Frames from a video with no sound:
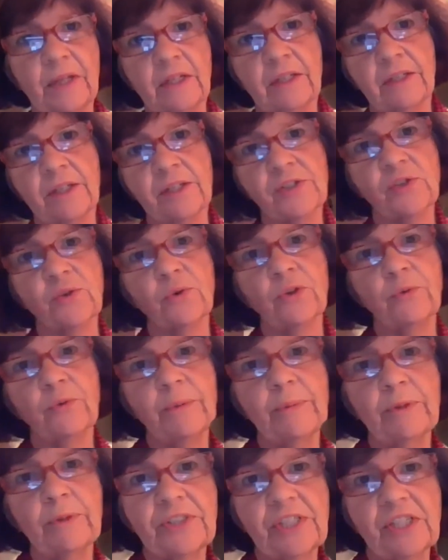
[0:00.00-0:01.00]
a historic
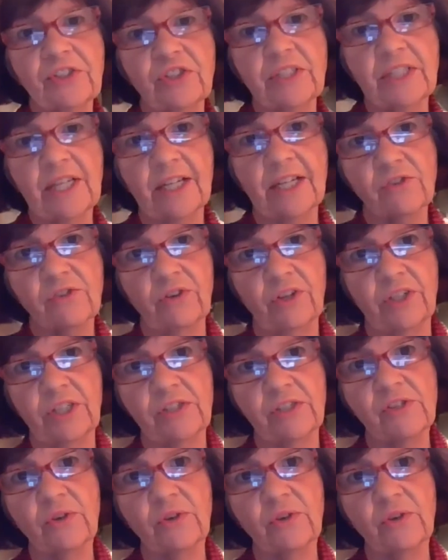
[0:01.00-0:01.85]
rehabilitation tax credit.